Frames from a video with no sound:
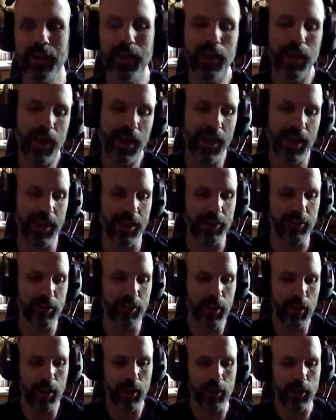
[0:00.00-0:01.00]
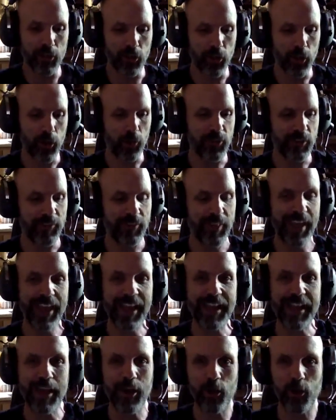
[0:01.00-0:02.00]
And little did
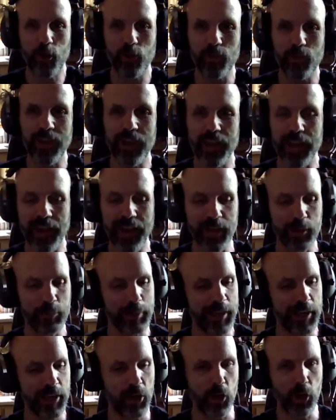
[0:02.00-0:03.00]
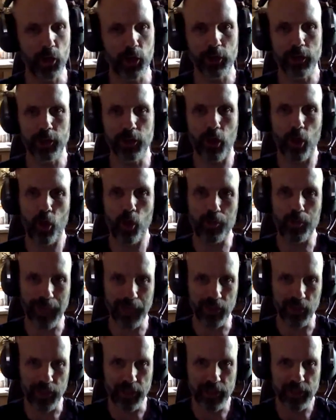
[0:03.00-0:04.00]
they know that I'd been a nerd all my
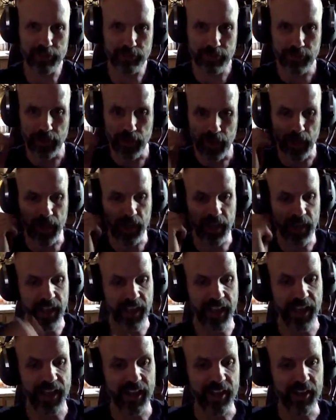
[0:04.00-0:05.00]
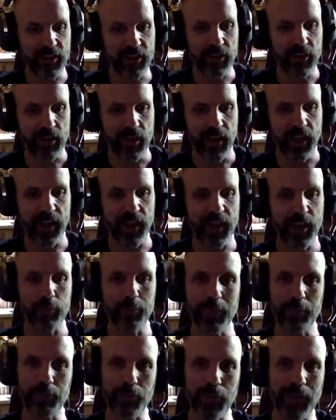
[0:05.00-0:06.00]
life, and I had
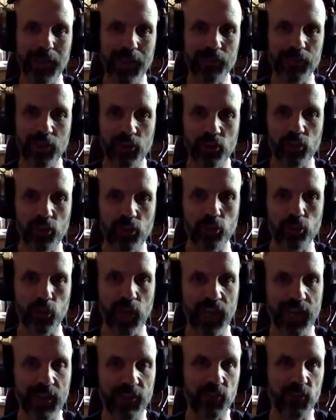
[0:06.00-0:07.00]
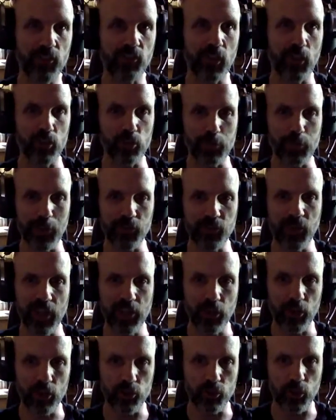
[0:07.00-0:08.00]
been playing Dungeons and Dragons since I was about 10
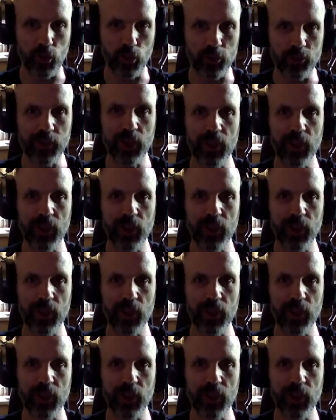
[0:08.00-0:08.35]
years old.